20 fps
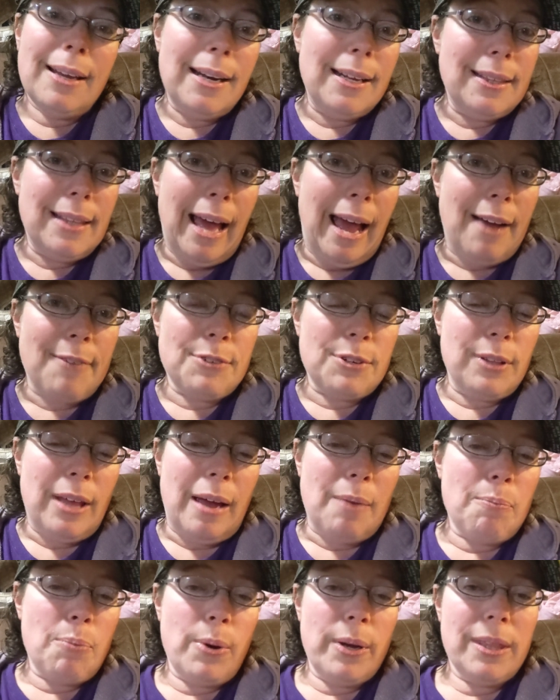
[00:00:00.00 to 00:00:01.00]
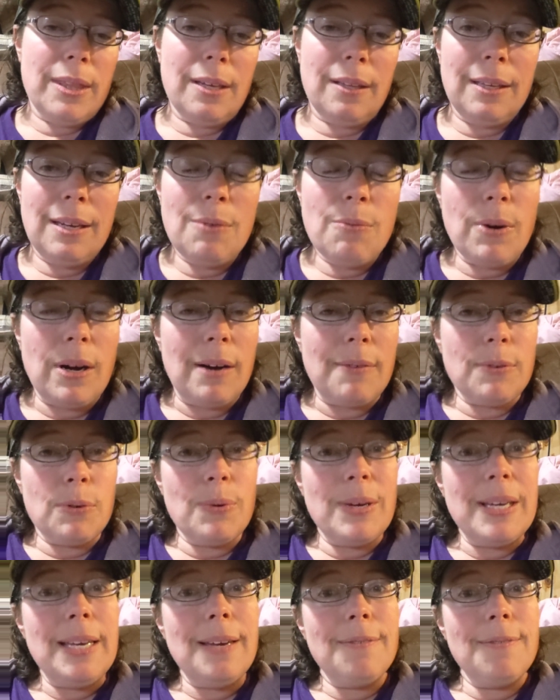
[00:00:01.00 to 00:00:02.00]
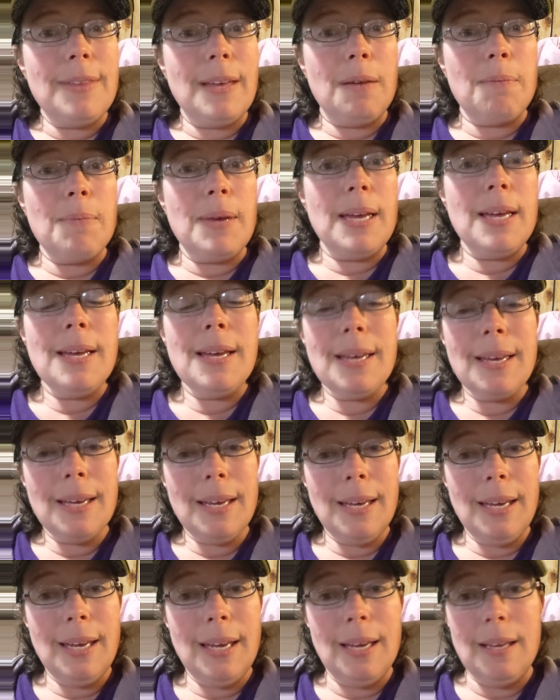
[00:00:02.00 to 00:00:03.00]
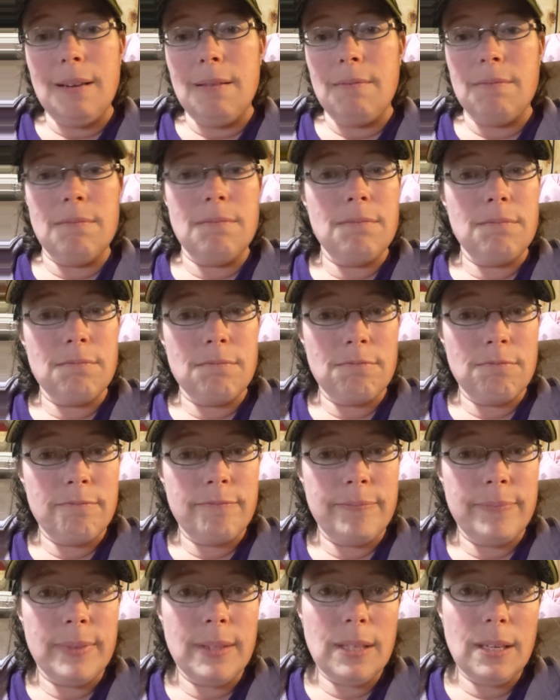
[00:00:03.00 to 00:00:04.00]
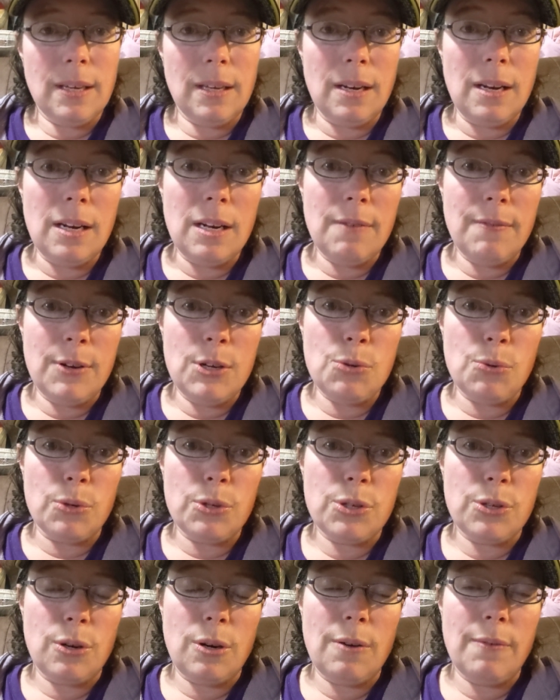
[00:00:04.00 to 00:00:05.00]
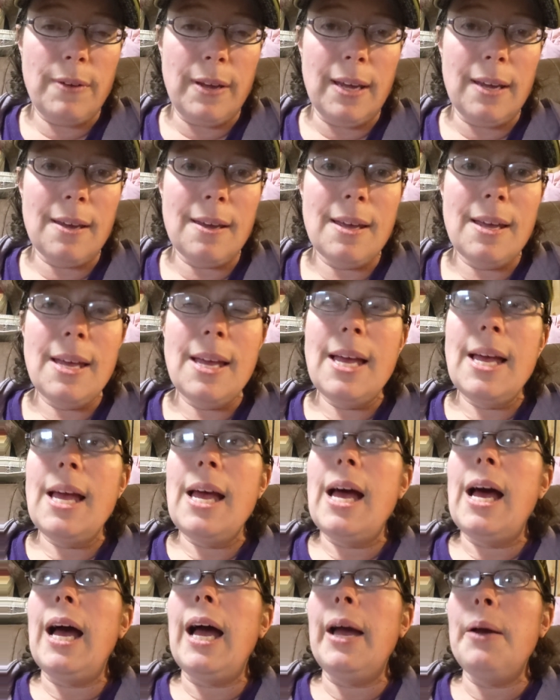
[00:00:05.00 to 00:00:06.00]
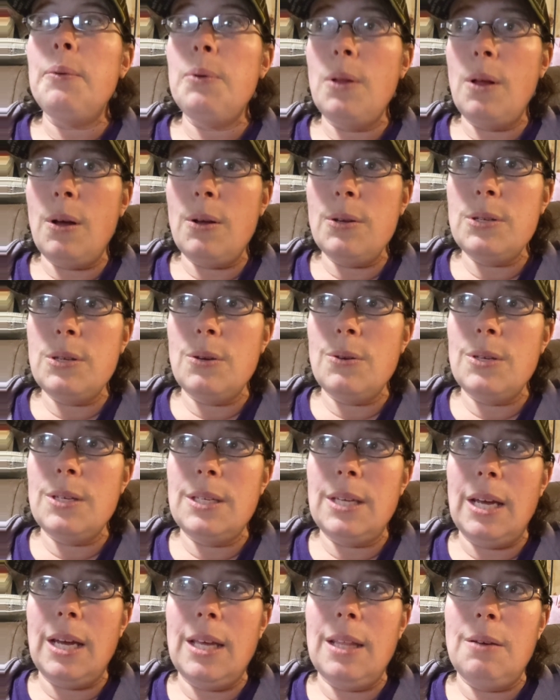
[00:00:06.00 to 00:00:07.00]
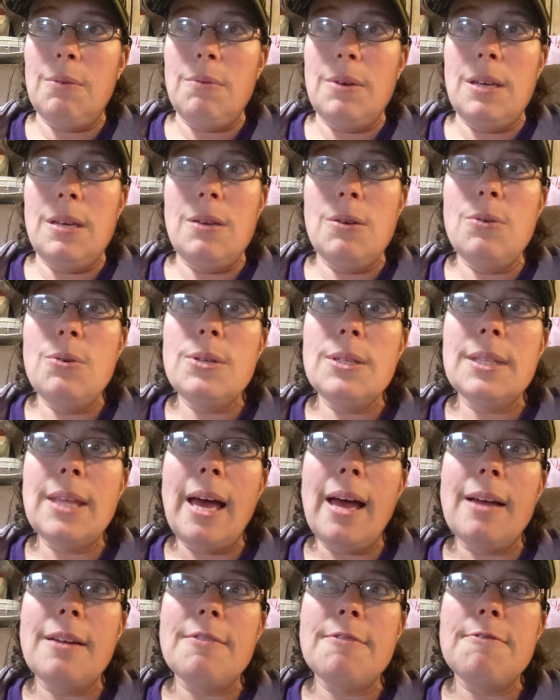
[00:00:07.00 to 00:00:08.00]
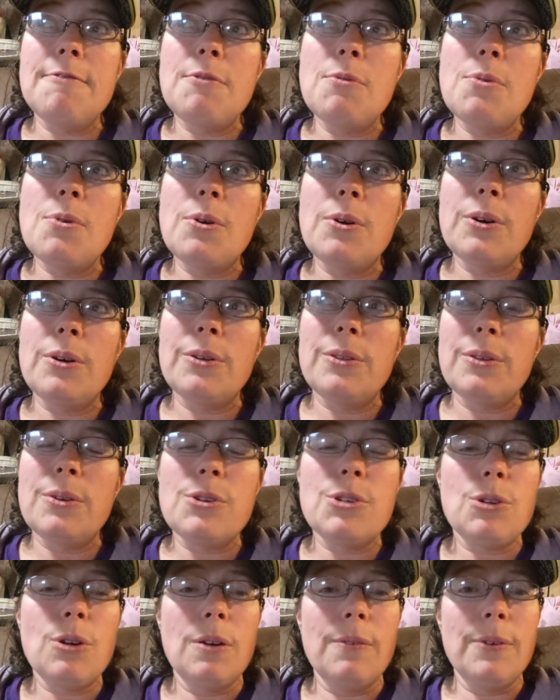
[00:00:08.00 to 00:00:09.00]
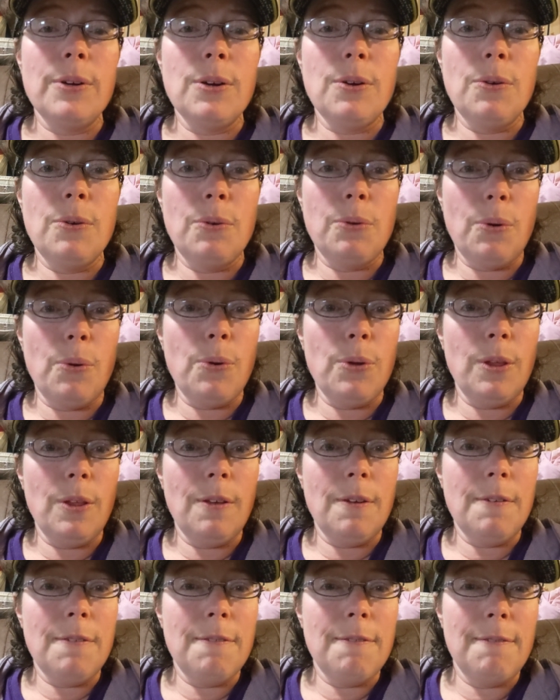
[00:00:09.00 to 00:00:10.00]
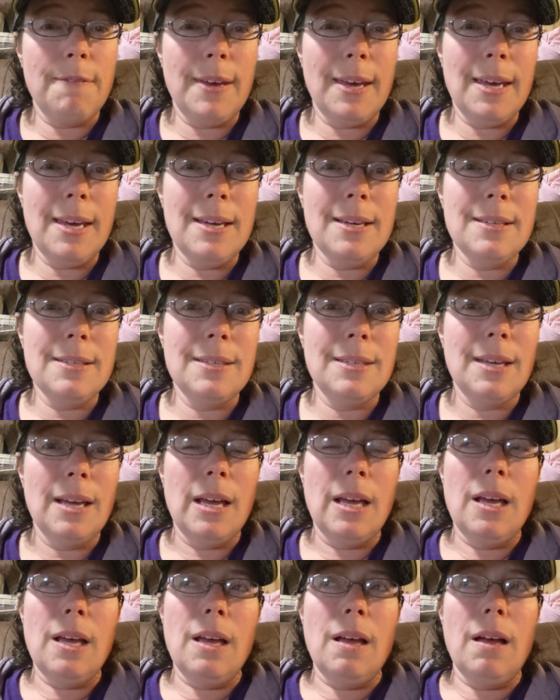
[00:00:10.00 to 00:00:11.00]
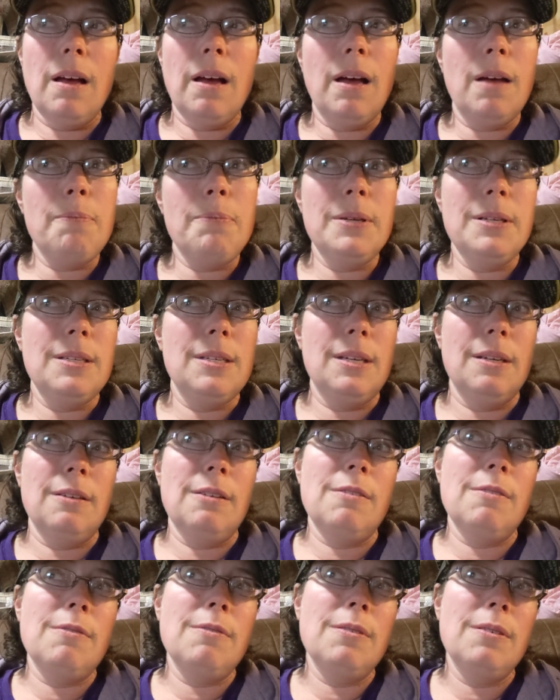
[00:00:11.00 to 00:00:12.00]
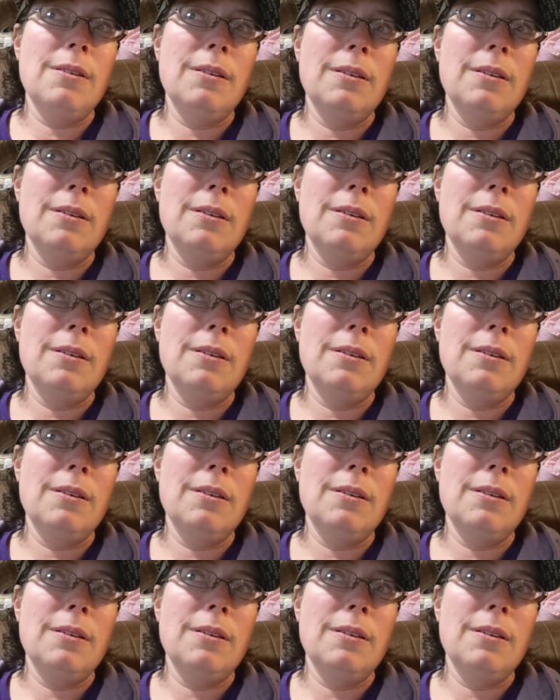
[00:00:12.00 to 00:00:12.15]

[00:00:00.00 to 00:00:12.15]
And after that point, they'll eat whatever we give them in an individual serving. I will also say that we use that there's sort of a growth phase up until